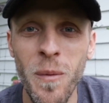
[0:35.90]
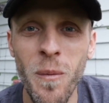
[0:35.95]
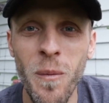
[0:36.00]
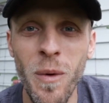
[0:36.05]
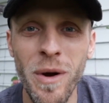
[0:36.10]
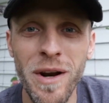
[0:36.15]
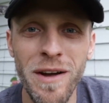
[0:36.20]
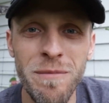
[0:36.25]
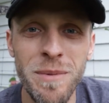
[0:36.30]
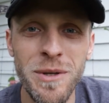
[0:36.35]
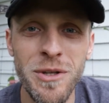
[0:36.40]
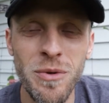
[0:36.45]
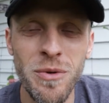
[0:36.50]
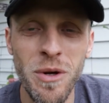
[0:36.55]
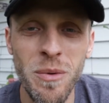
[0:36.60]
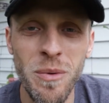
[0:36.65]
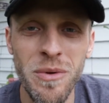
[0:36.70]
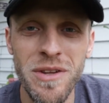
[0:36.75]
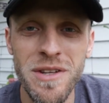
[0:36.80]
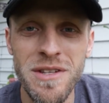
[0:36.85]
what I've been
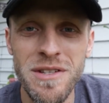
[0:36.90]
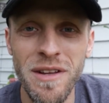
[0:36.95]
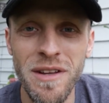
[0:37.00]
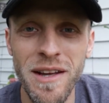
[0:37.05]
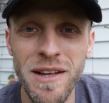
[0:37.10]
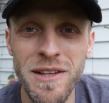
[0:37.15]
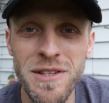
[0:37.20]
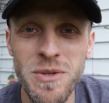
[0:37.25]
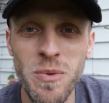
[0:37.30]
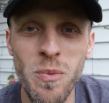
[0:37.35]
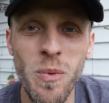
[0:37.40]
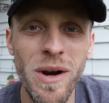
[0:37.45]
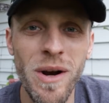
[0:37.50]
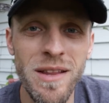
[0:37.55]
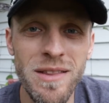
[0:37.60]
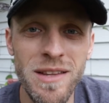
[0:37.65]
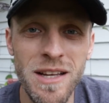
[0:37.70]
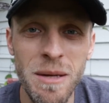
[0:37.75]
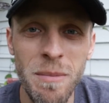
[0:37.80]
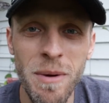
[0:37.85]
doing with this lens, what I
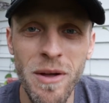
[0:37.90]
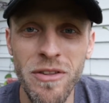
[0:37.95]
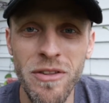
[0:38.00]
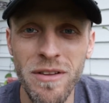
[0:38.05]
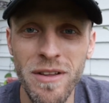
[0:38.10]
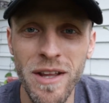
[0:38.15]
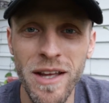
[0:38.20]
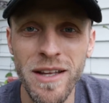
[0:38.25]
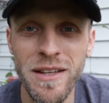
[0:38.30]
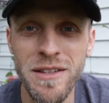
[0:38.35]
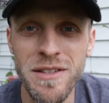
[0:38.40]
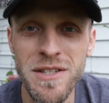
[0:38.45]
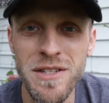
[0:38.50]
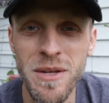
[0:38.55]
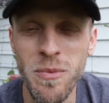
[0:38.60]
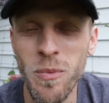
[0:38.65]
think about the lens,